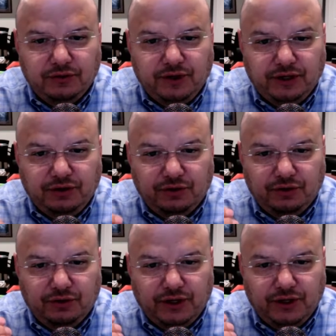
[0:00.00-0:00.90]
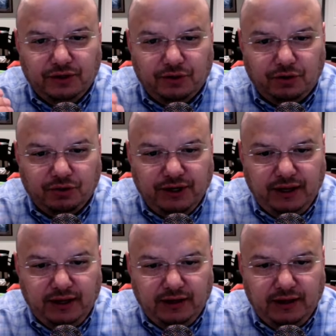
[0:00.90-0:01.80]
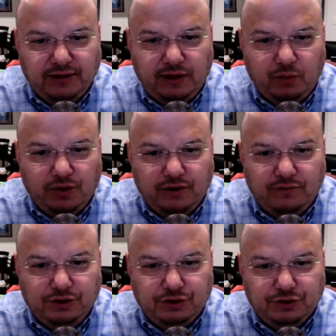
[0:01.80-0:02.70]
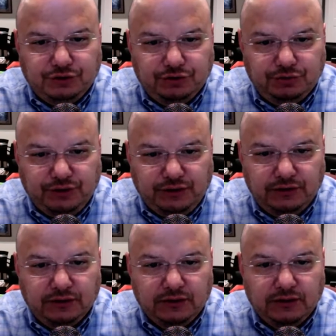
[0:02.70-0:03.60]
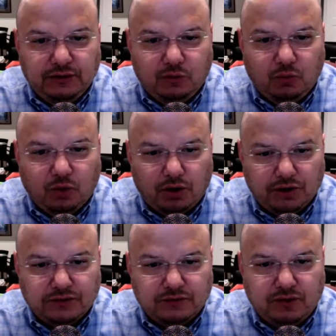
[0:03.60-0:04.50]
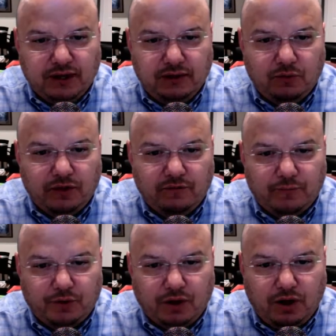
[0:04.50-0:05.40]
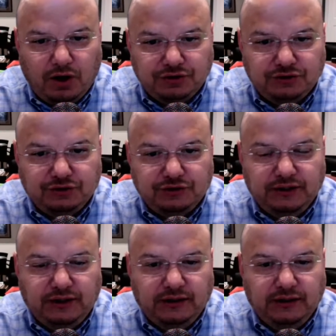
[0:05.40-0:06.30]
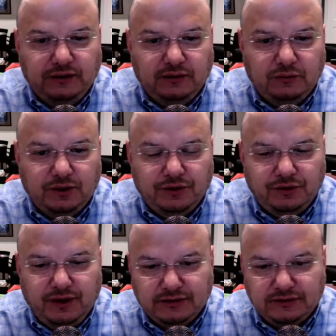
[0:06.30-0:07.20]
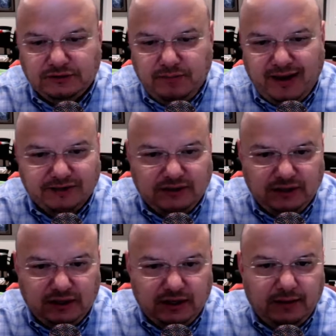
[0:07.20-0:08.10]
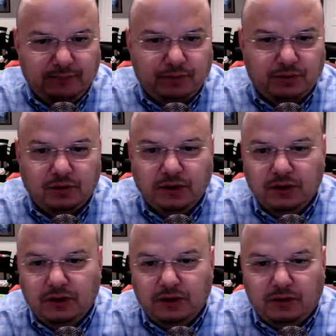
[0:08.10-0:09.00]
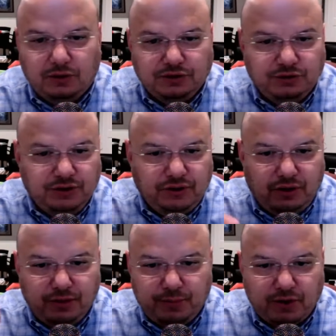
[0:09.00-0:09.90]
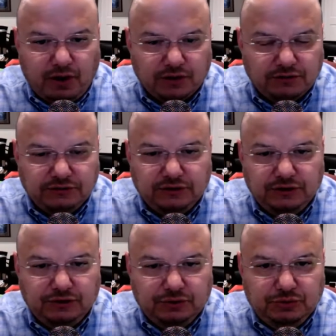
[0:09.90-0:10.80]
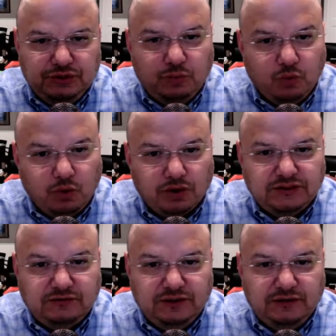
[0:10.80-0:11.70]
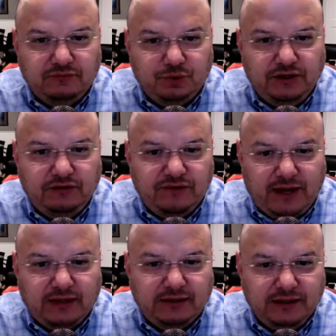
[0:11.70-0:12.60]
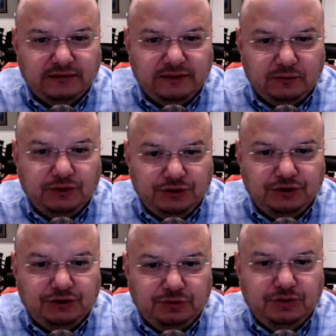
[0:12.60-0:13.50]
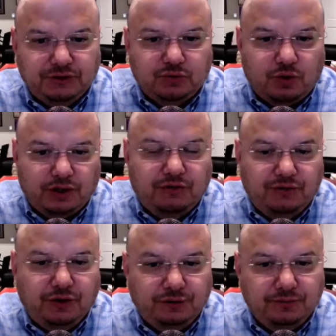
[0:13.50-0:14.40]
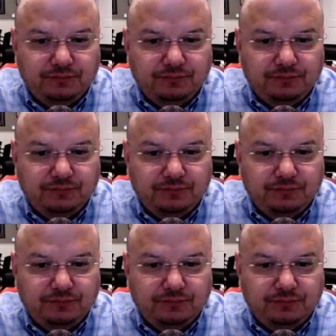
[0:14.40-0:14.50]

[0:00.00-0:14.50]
that you're okay, and that whatever you're doing works, right? Whatever precautions you're taking, whether that's masking up or doing all the precautions that you're doing, it works. It really validates that what you're doing is working for you.